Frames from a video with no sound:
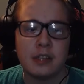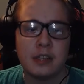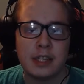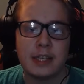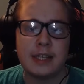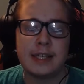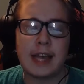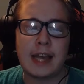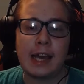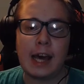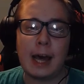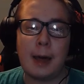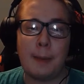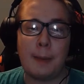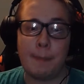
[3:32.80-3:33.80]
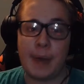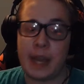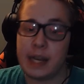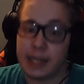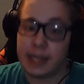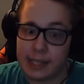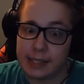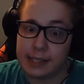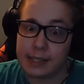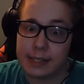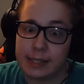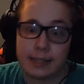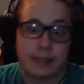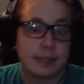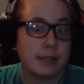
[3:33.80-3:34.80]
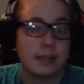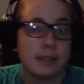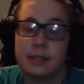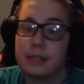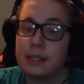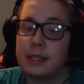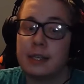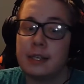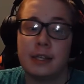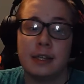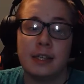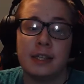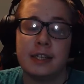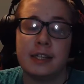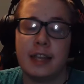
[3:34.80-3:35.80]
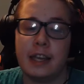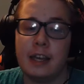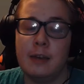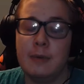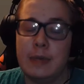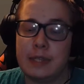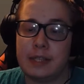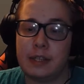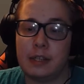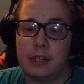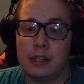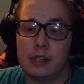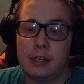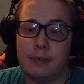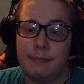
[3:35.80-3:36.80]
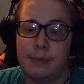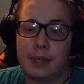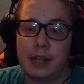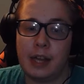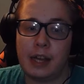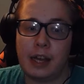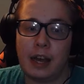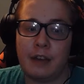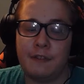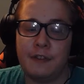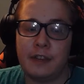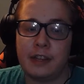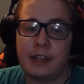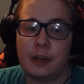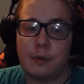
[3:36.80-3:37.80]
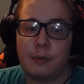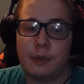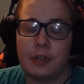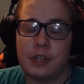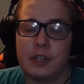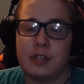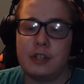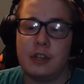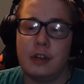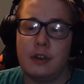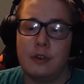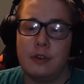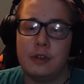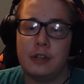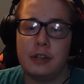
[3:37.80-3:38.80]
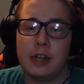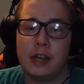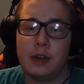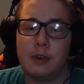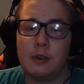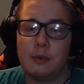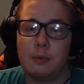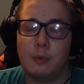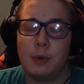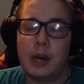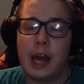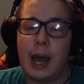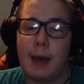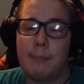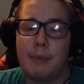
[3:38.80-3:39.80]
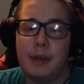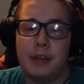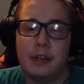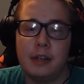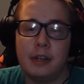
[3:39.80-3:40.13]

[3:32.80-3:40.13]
Cause I got opinions. Cause like it was good, but like I feel like that really showed like what happened.